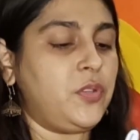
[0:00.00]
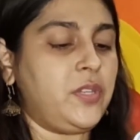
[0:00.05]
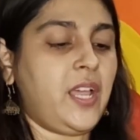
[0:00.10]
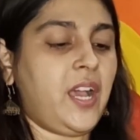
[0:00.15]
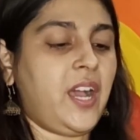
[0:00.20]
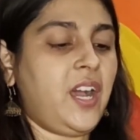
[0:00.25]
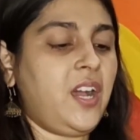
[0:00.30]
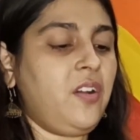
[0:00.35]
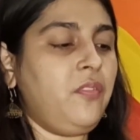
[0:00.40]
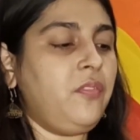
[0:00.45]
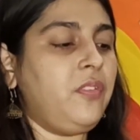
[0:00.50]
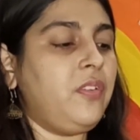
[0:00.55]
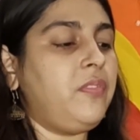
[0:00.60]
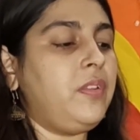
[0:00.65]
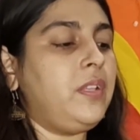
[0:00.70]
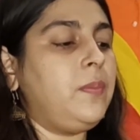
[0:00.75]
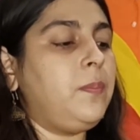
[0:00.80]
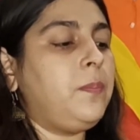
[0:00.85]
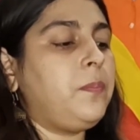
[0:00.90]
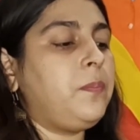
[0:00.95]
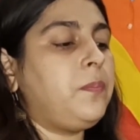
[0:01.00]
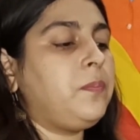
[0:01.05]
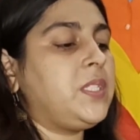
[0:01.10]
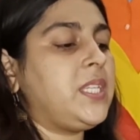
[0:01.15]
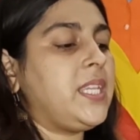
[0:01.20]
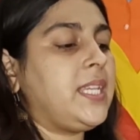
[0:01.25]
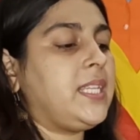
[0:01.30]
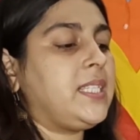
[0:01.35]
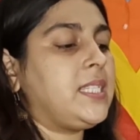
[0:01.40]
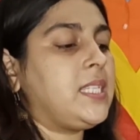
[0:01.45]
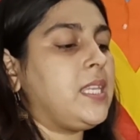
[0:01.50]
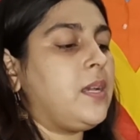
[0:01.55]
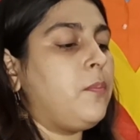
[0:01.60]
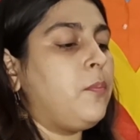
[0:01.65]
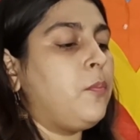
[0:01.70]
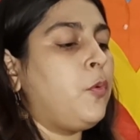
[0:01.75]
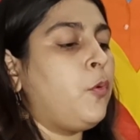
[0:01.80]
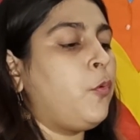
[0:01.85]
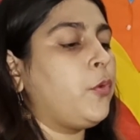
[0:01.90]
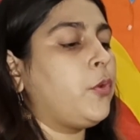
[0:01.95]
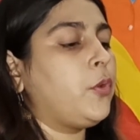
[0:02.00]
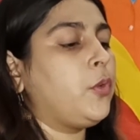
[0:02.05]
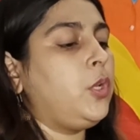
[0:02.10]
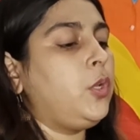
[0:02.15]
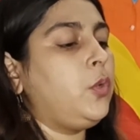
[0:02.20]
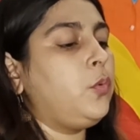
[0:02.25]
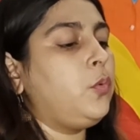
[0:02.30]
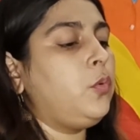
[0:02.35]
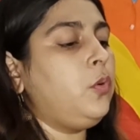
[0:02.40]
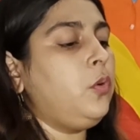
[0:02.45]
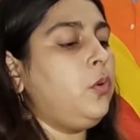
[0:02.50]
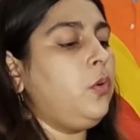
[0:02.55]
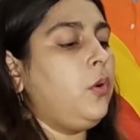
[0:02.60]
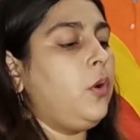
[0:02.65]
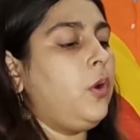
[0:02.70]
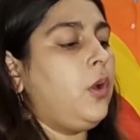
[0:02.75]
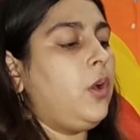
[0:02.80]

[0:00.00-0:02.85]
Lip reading: now we will take some more glue